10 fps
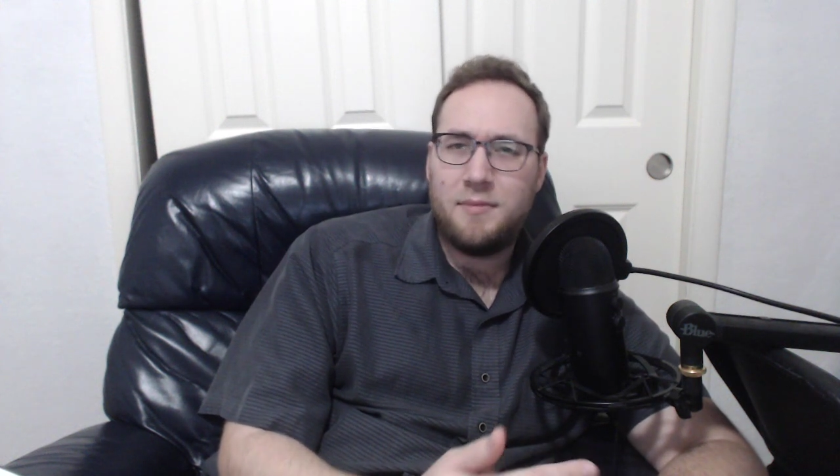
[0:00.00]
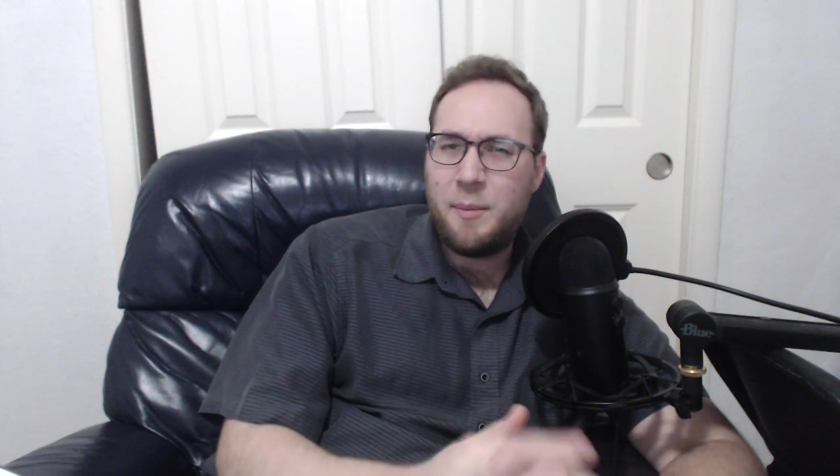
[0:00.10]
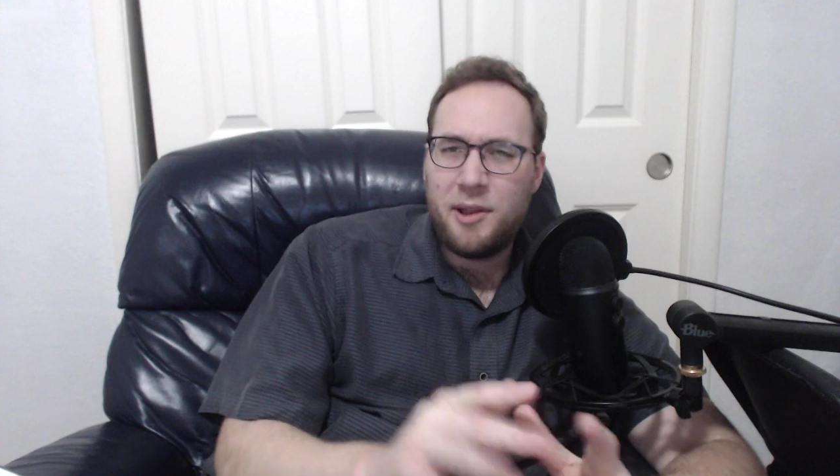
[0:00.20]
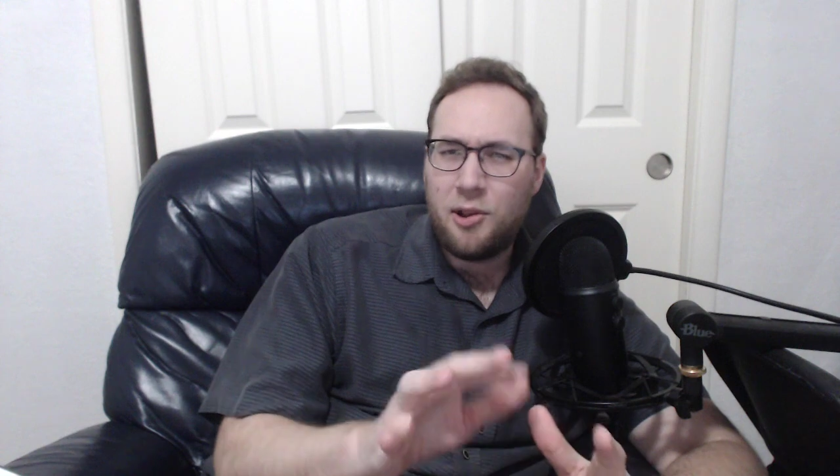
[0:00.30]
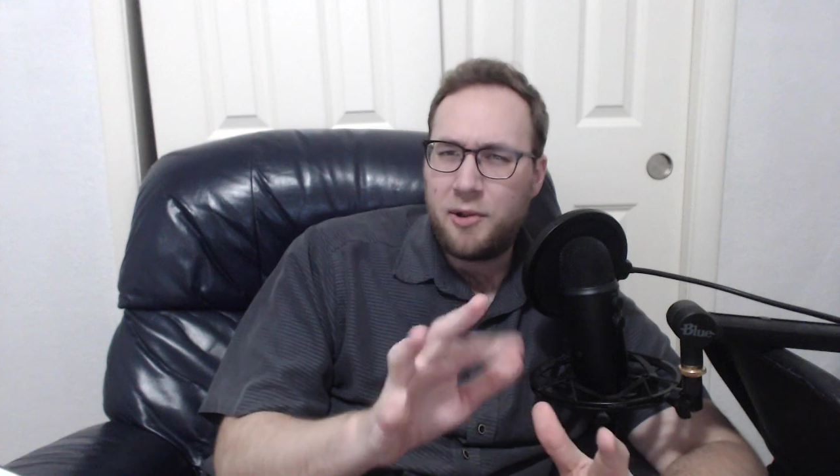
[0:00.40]

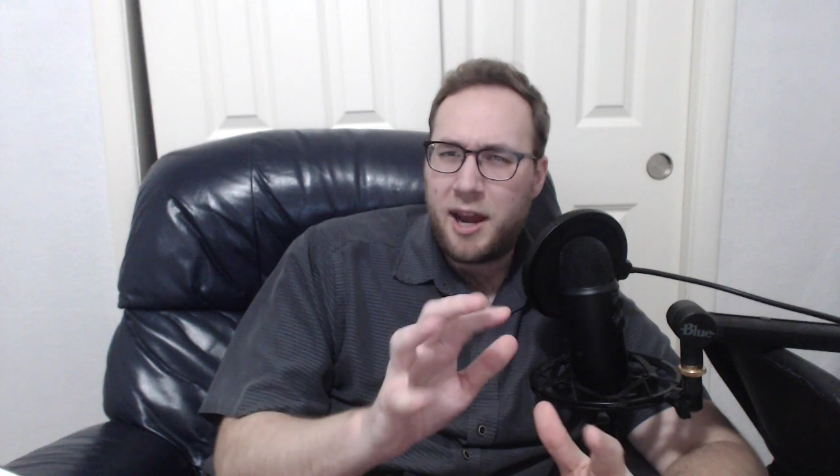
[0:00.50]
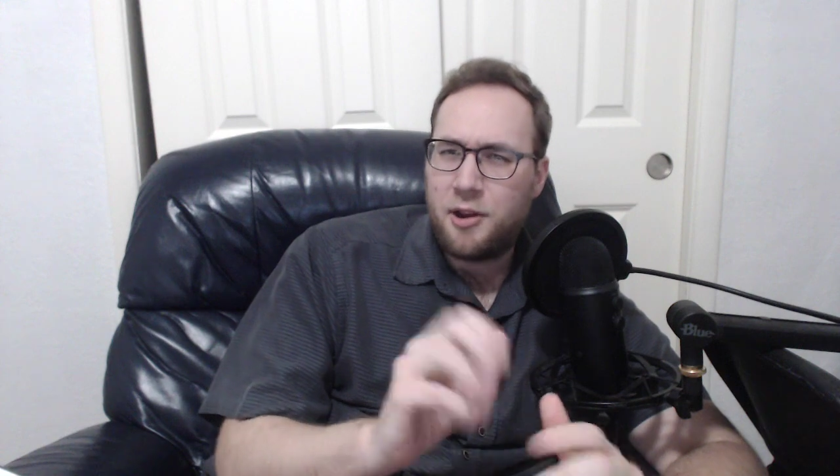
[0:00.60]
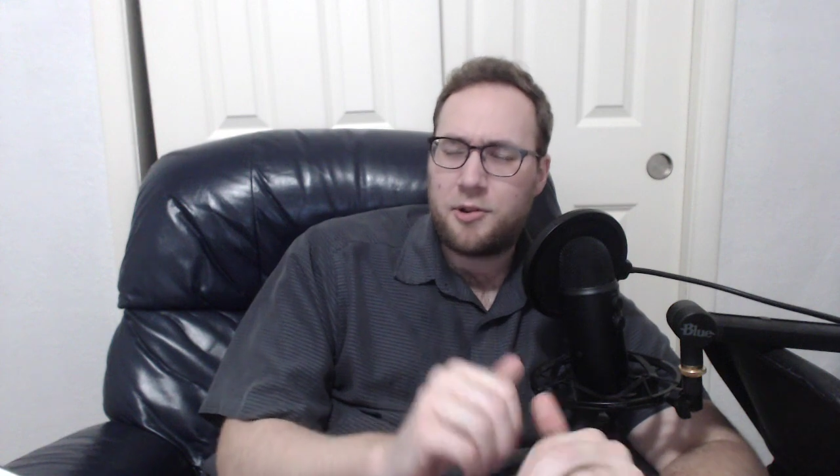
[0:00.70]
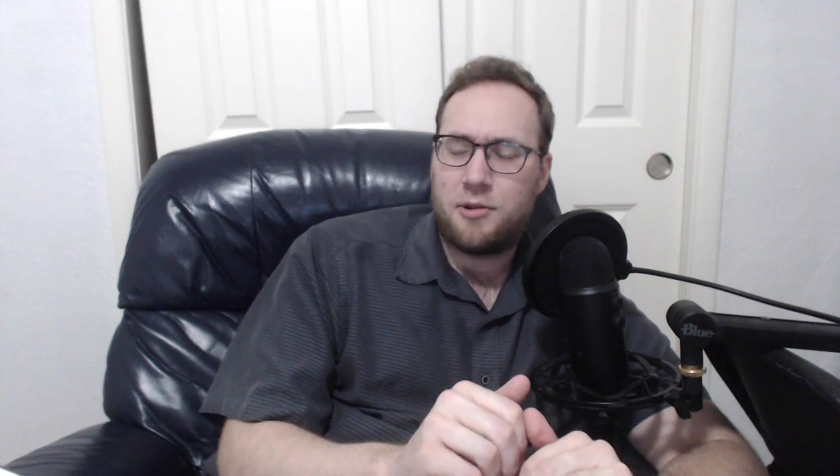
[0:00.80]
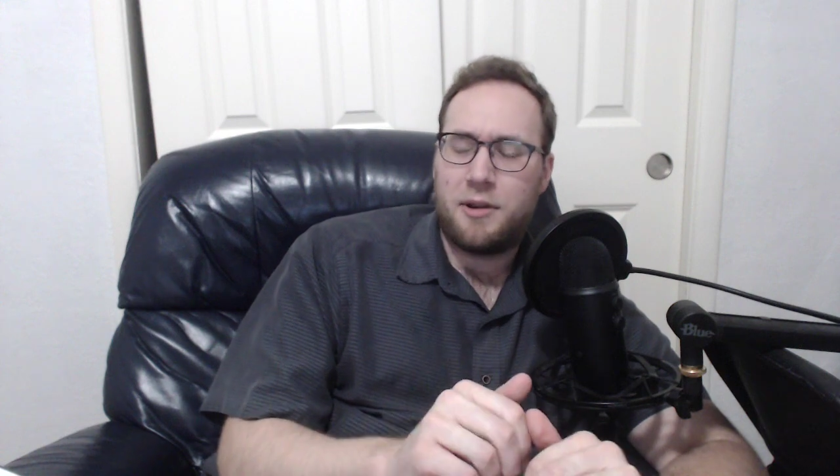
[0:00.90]
Maybe a little
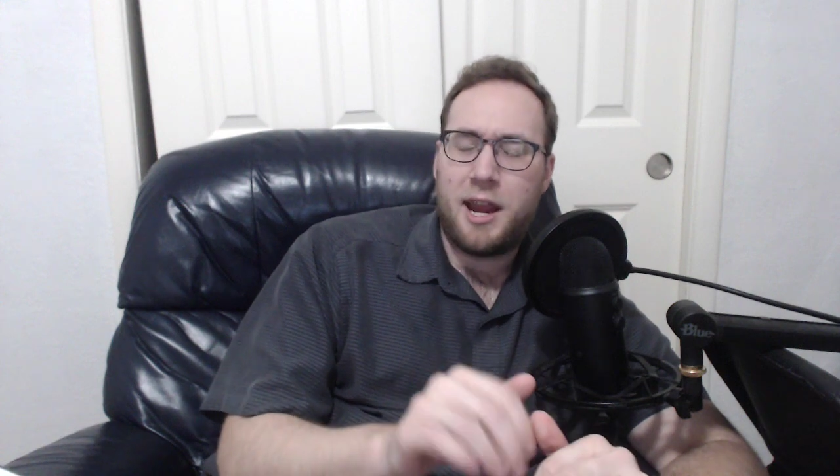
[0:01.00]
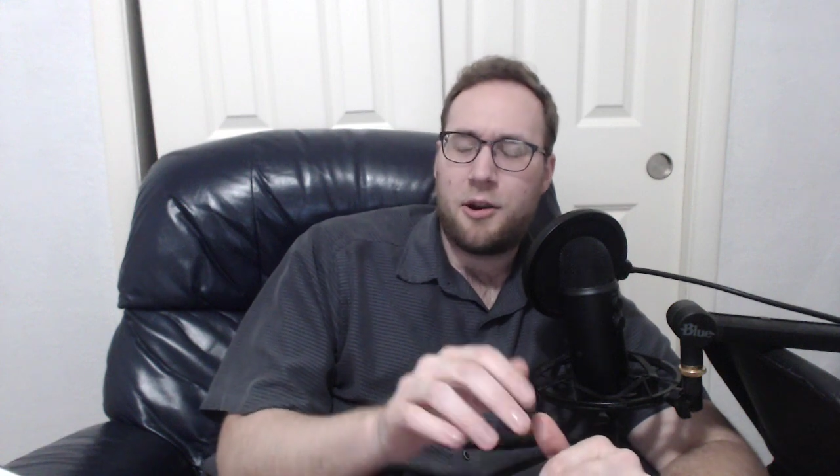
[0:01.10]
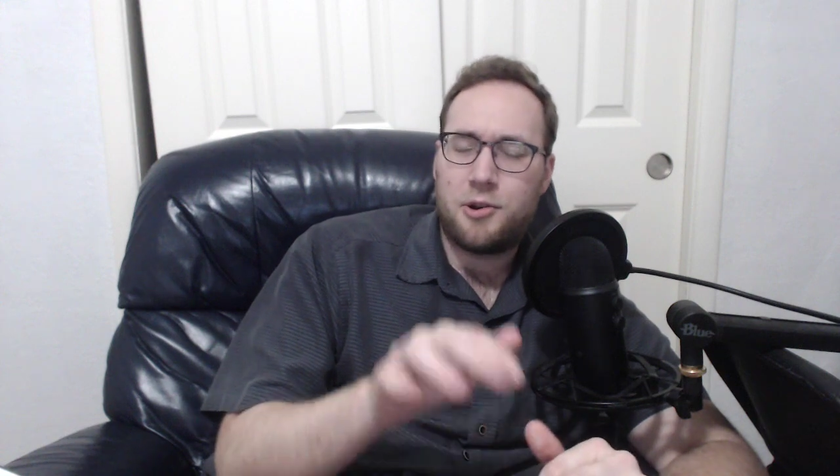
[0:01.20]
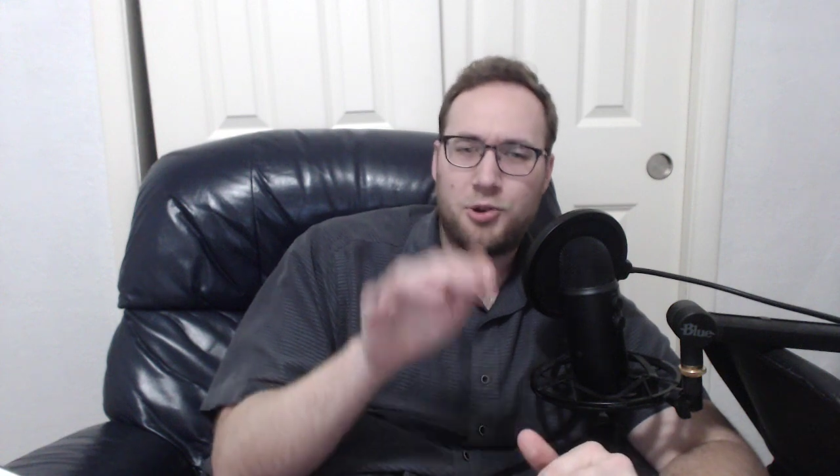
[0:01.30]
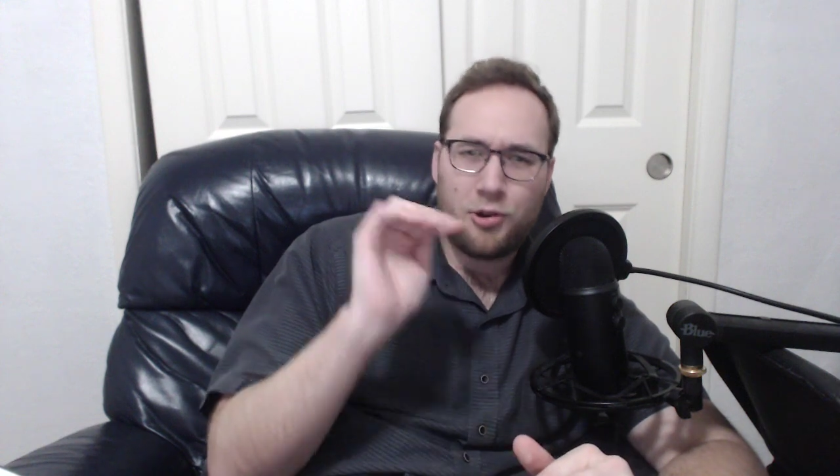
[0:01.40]
character
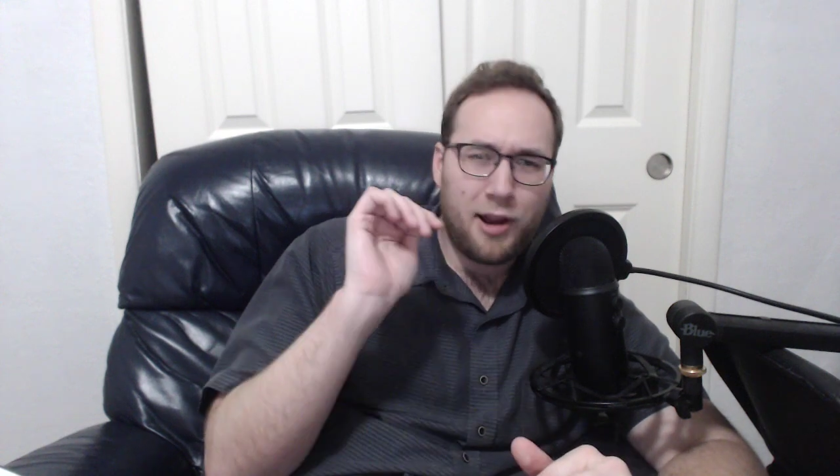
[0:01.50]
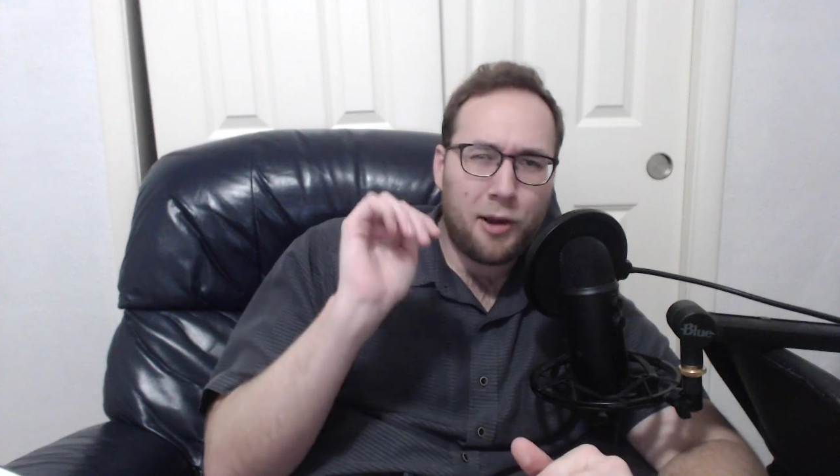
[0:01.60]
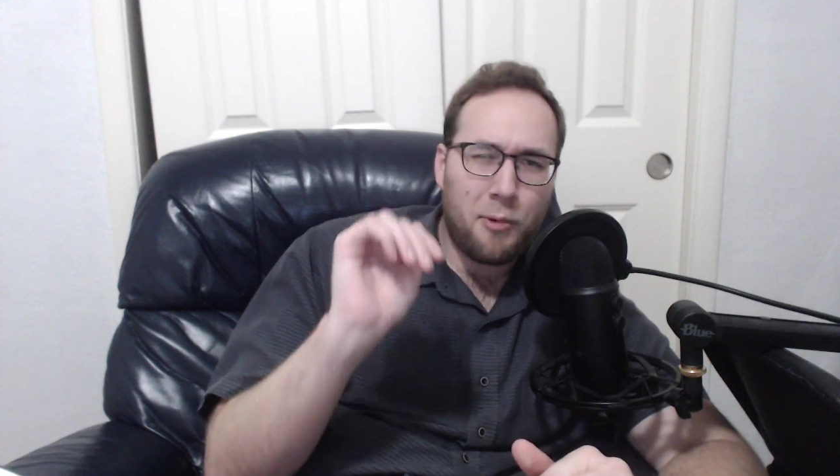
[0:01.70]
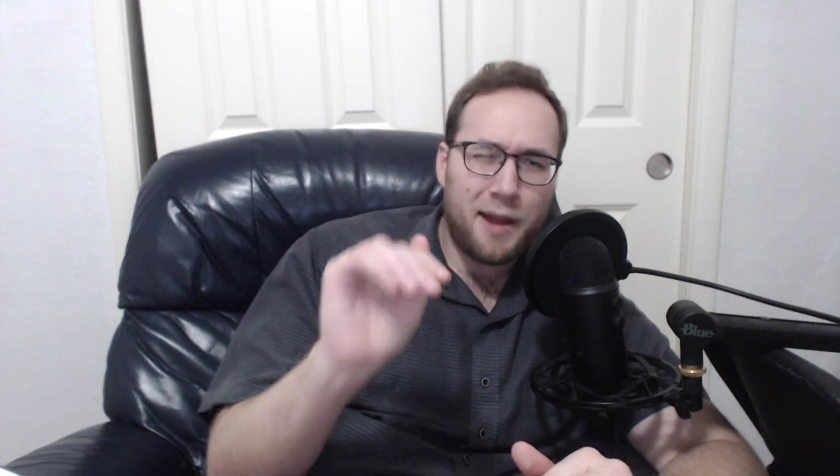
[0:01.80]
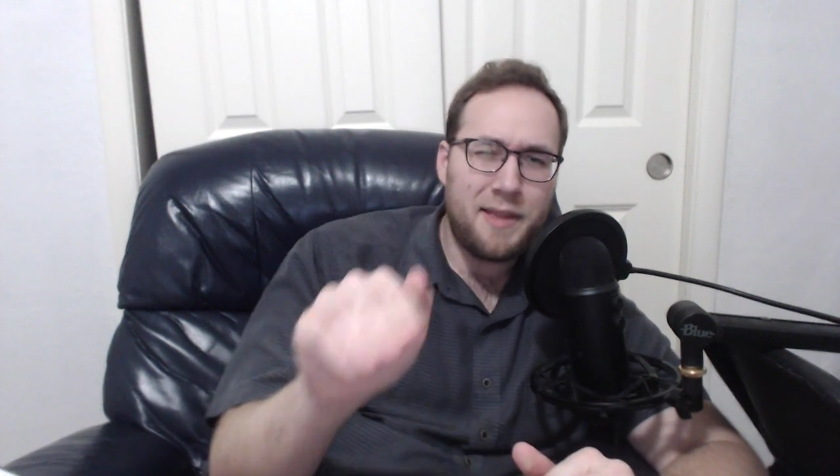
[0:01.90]
caricature, kind
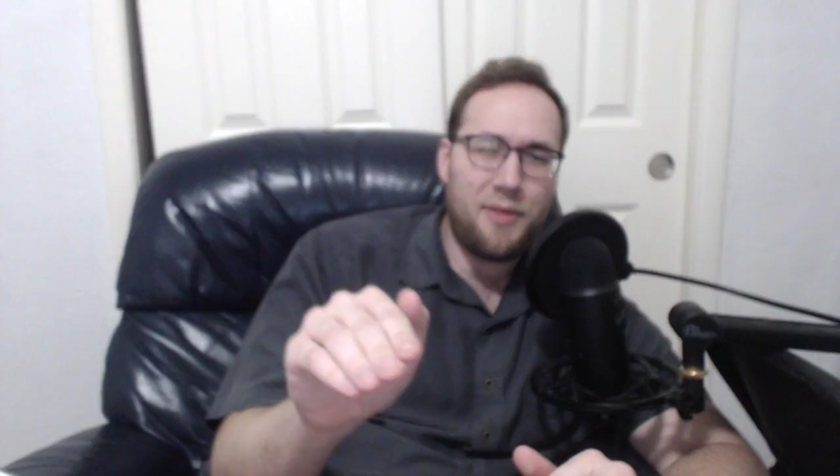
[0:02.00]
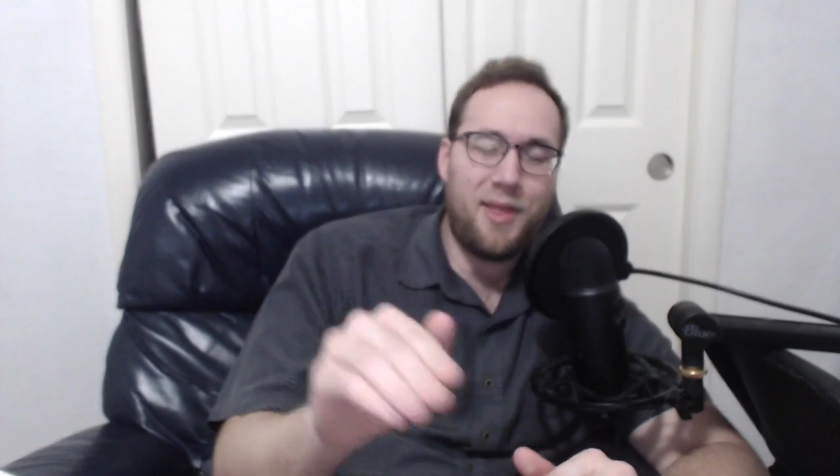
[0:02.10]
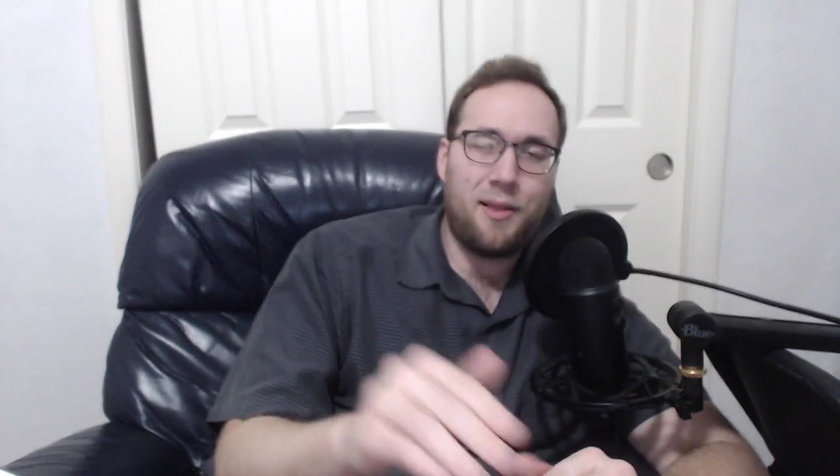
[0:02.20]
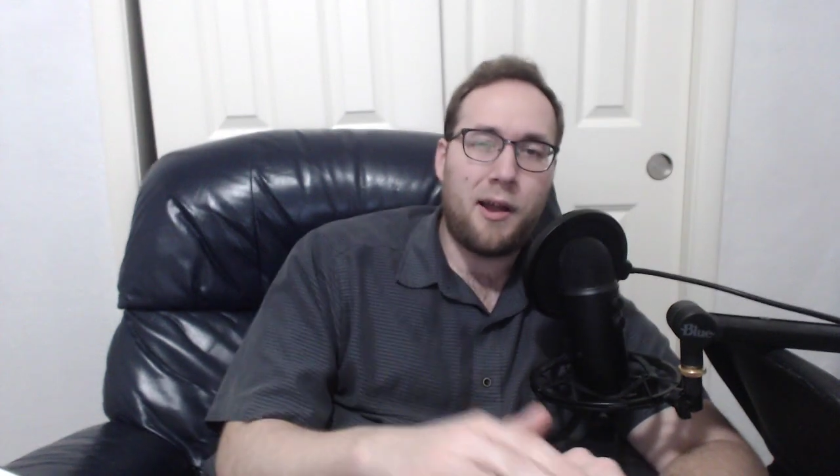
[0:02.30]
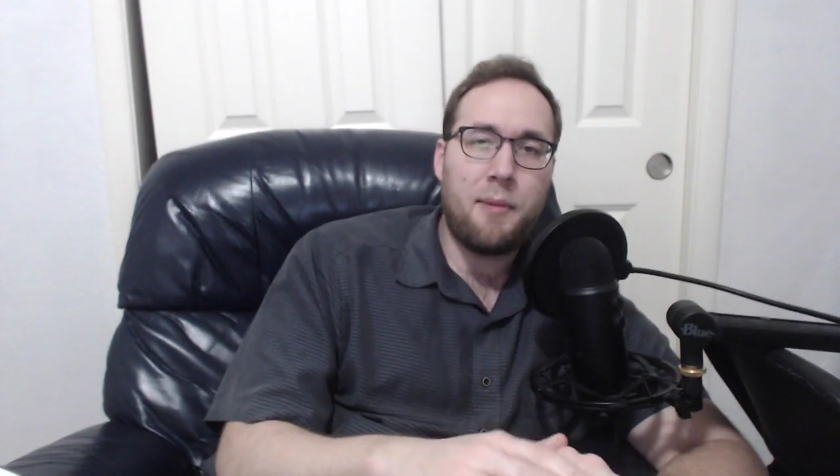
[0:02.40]
of riding that
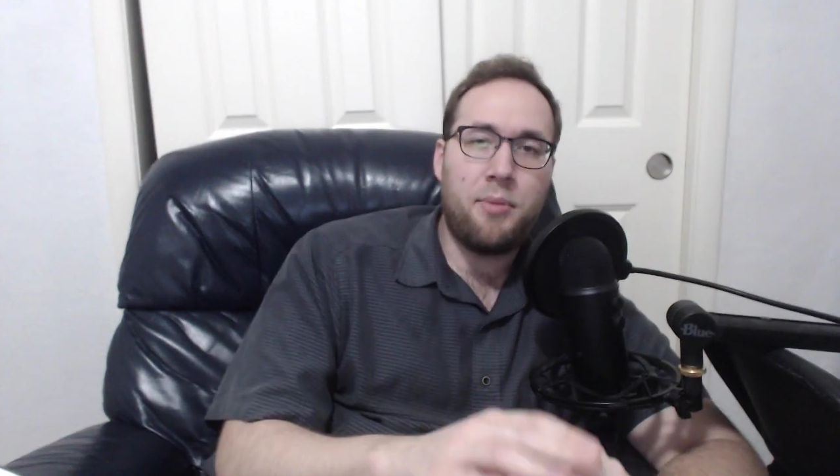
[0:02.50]
thin line,